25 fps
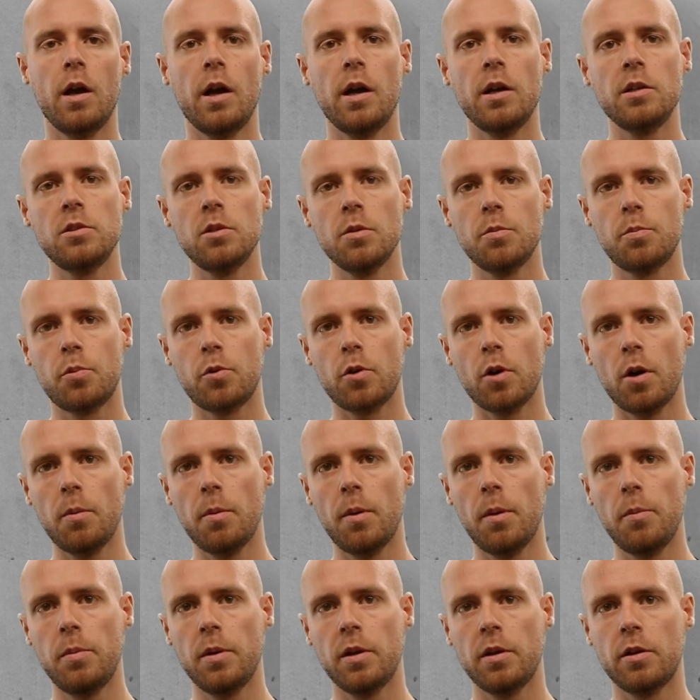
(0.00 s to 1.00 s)
As you
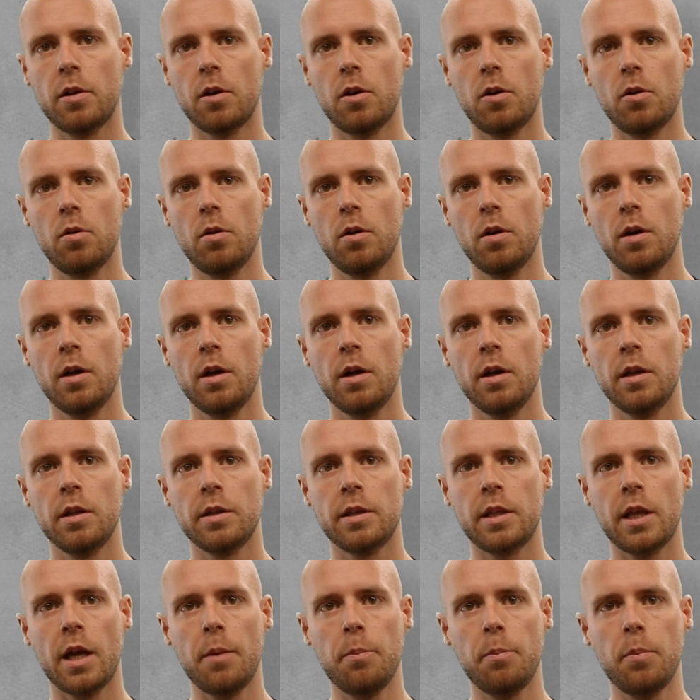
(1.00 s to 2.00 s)
probably know,
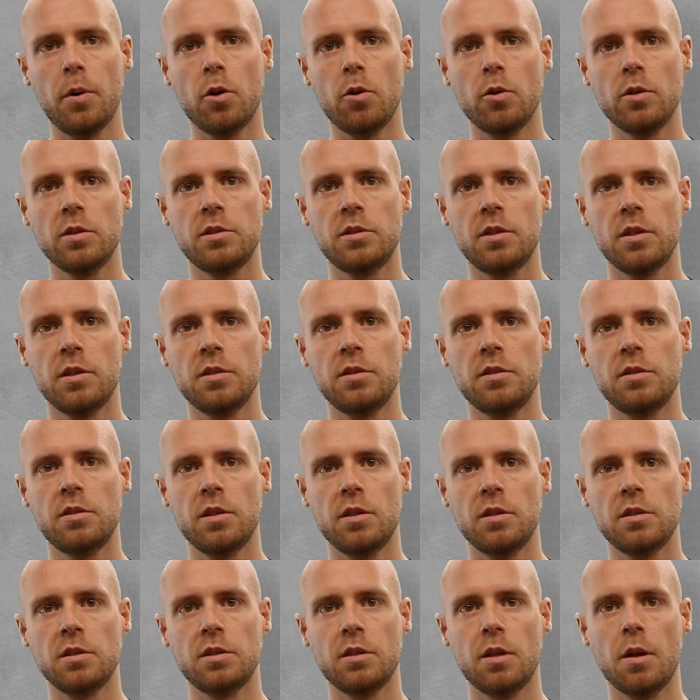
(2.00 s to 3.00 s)
temper
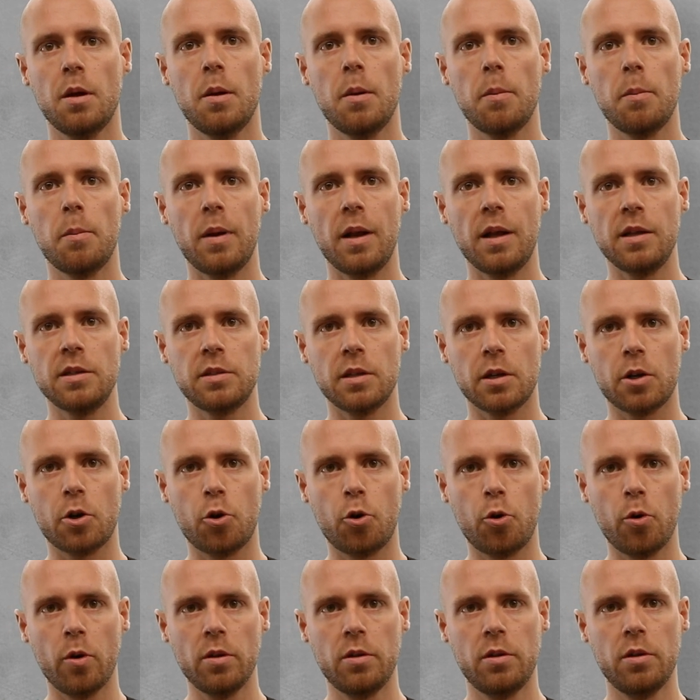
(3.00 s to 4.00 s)
resistance plays a
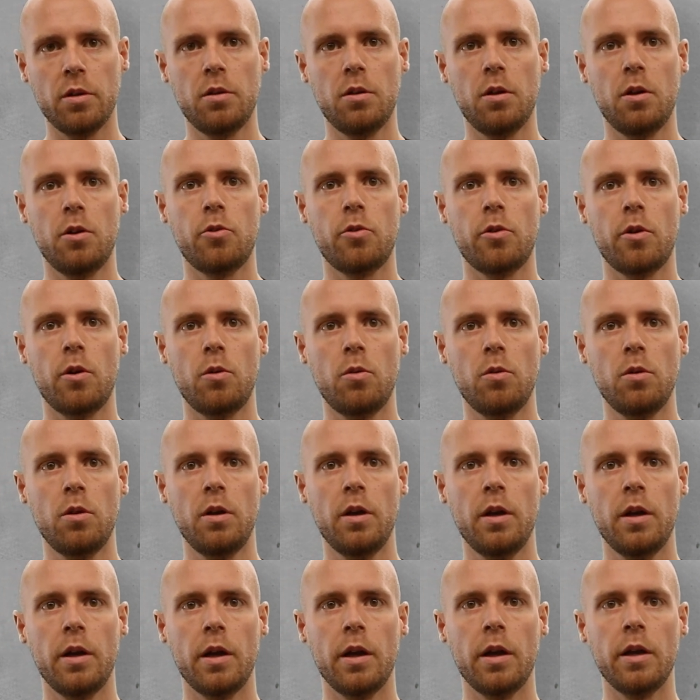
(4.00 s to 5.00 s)
critical role
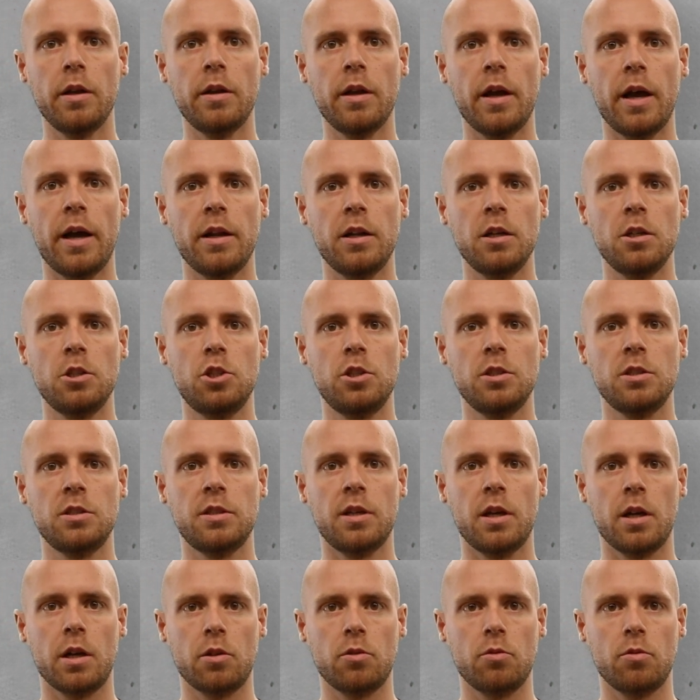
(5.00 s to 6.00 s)
in the energy
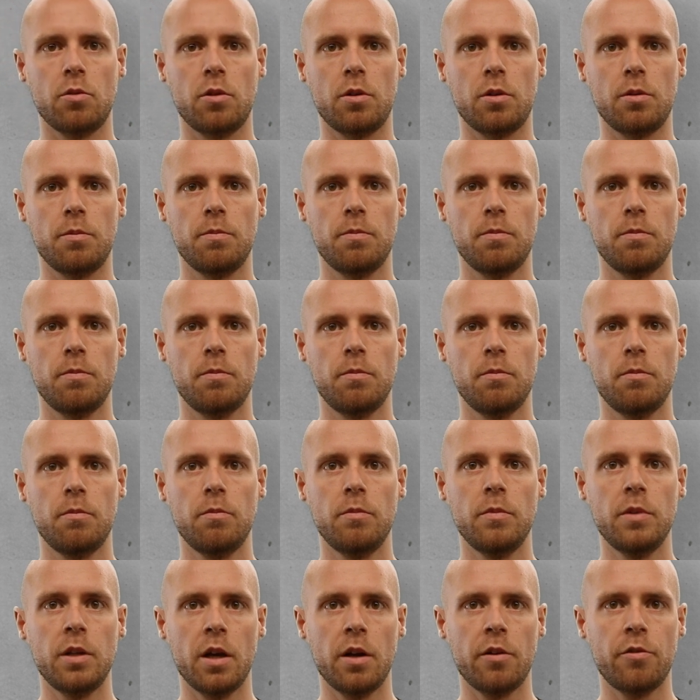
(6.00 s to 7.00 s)
sector.
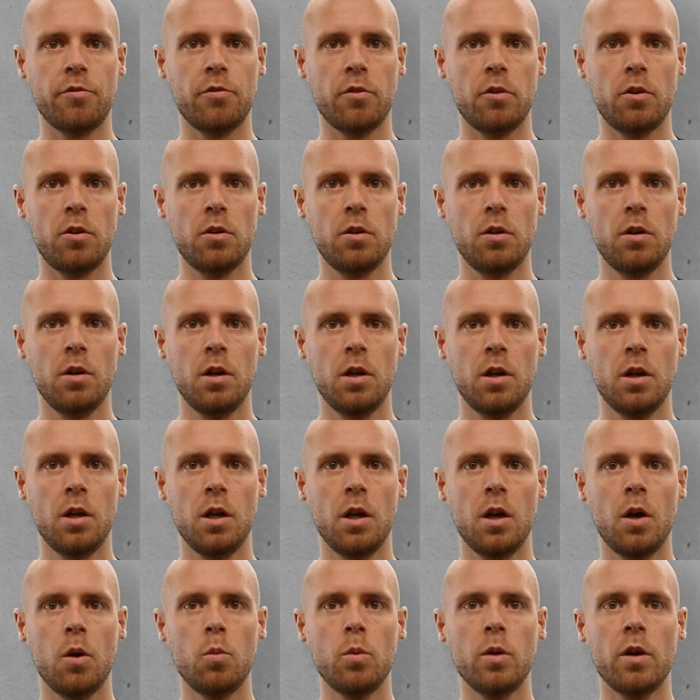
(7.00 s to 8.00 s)
Therefore,
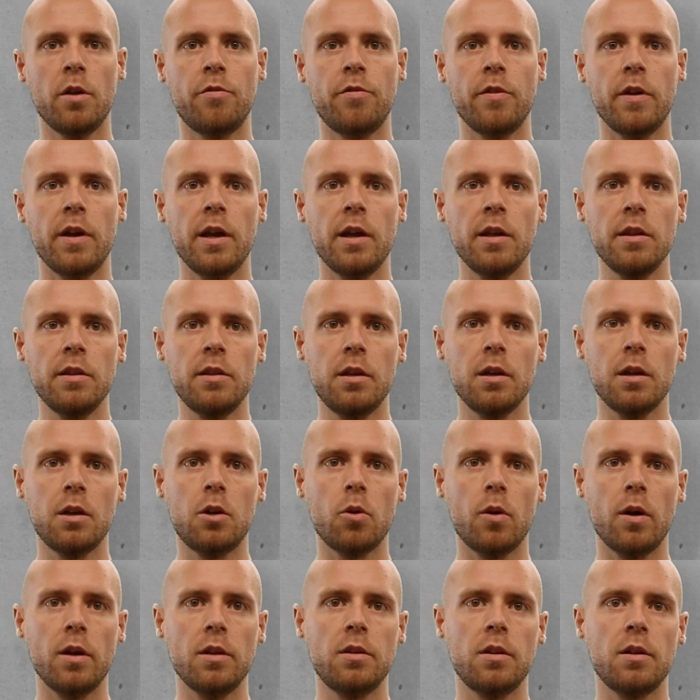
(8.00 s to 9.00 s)
we have
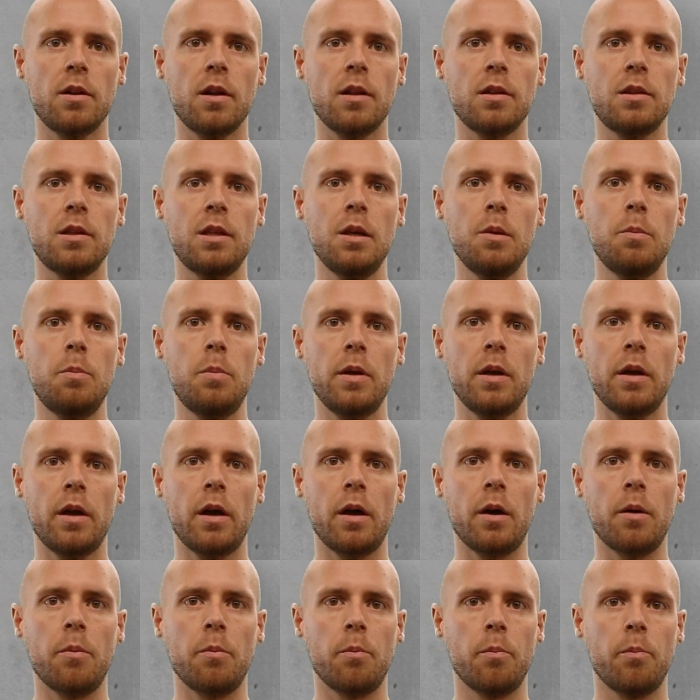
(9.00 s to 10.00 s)
integrated a
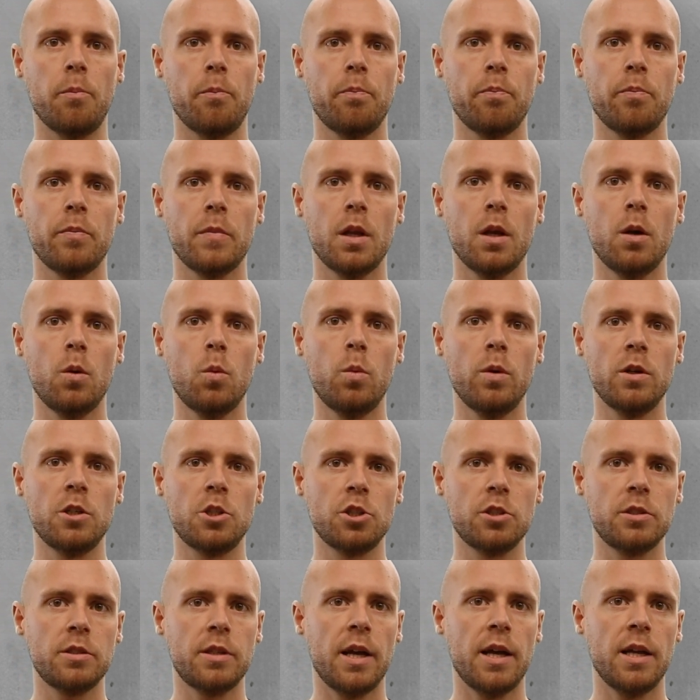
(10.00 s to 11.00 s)
TPM, which
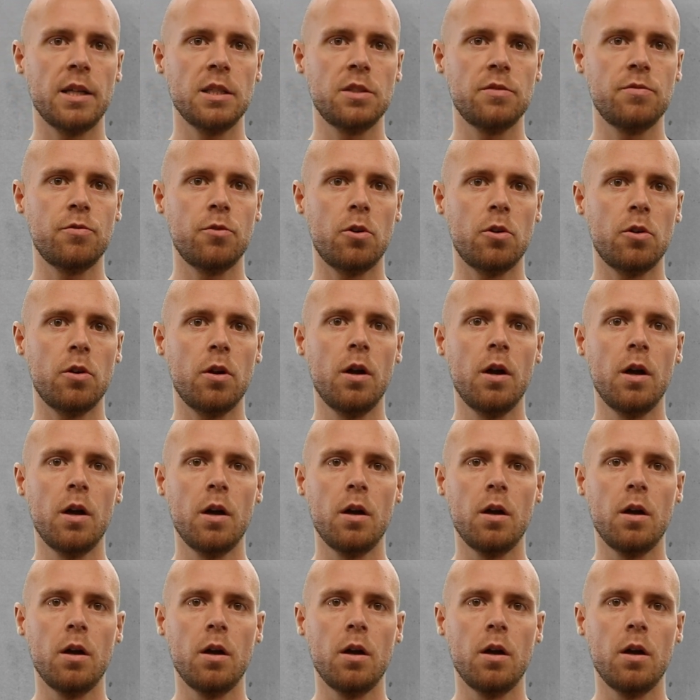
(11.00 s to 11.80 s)
stands for